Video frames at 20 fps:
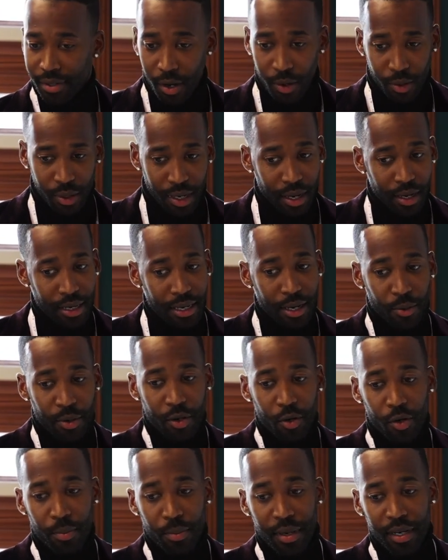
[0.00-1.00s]
Okay, yeah, we're
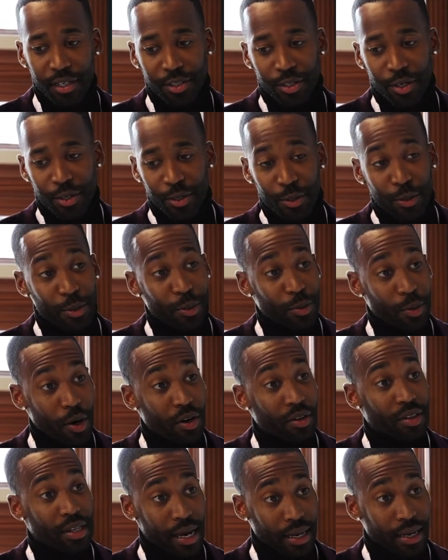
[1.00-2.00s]
gonna make sure you are
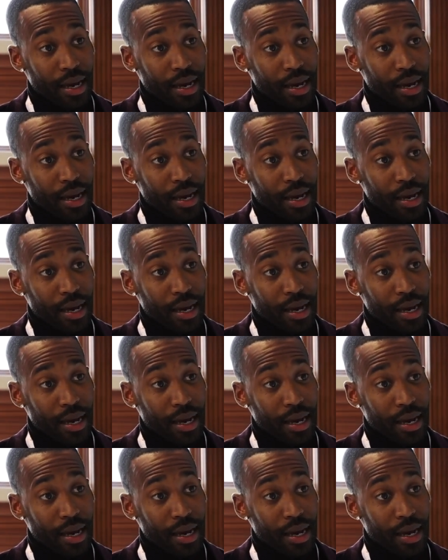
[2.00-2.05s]
that